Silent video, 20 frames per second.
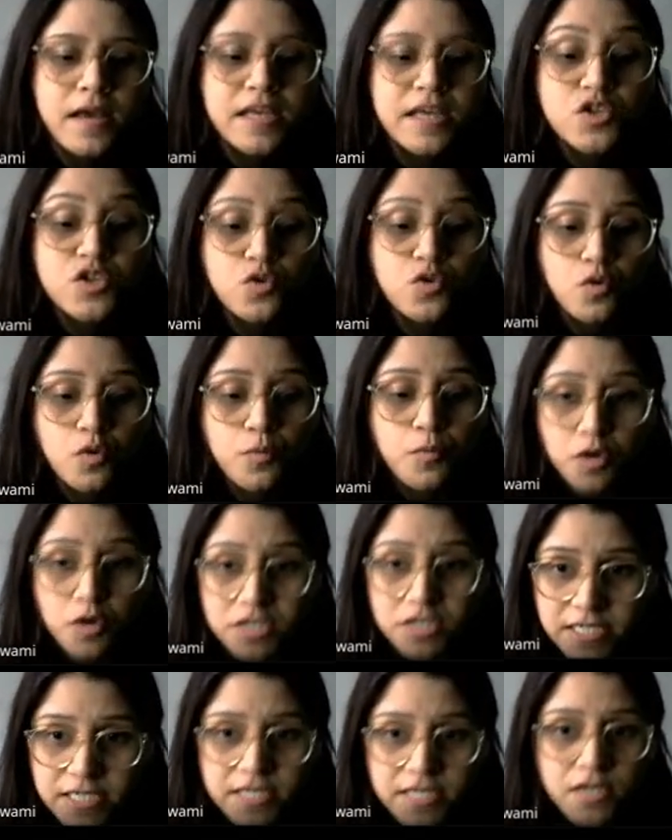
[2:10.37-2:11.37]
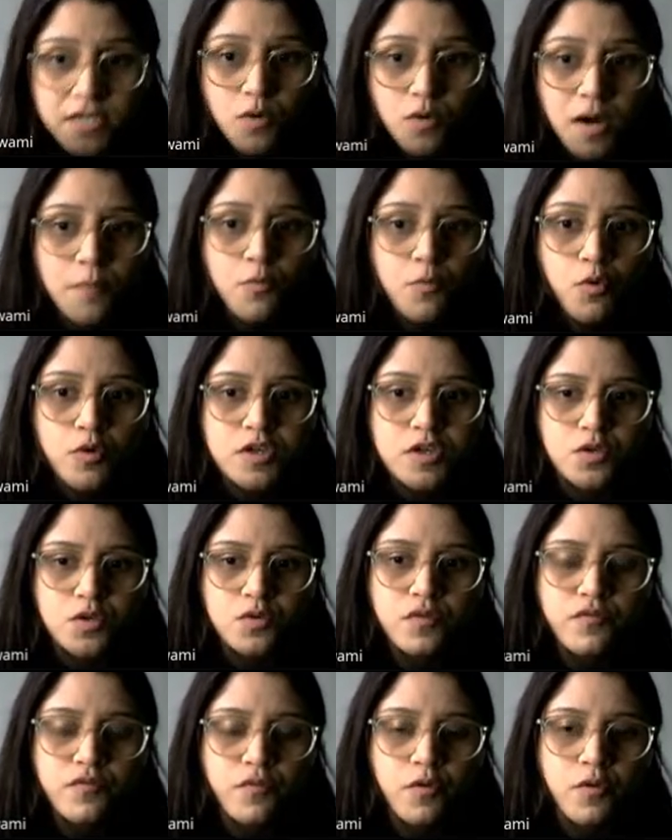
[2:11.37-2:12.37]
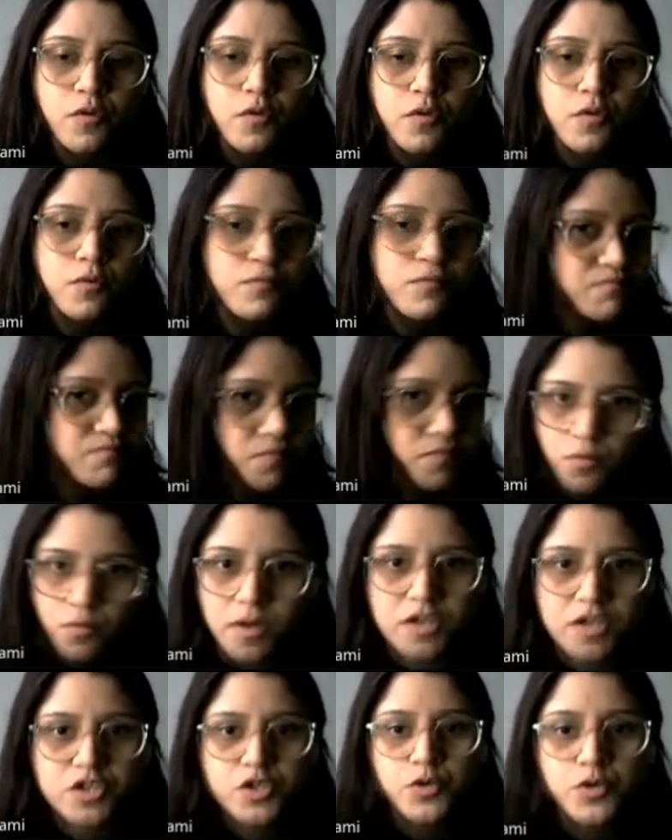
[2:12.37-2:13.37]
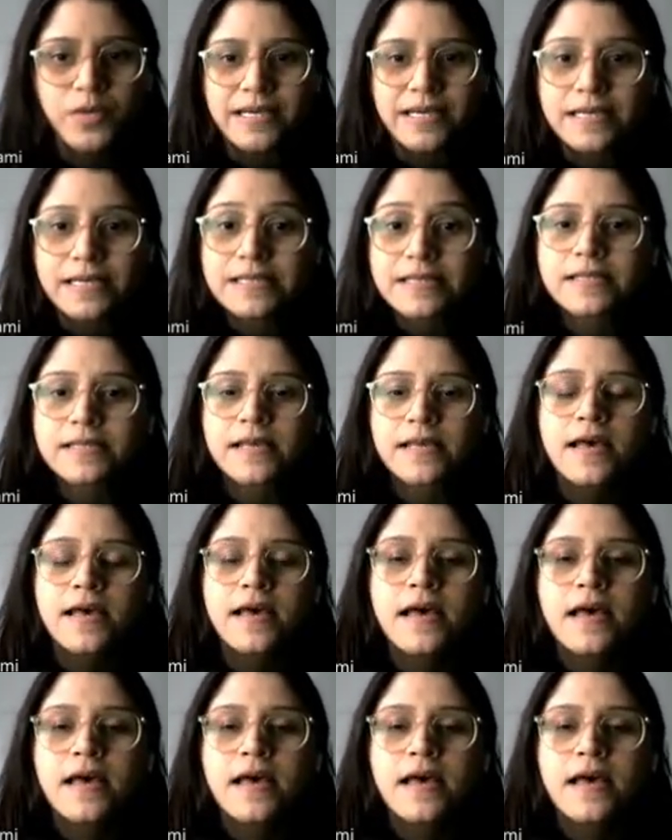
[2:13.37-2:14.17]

ISRO project to come course for 1 or 2 years,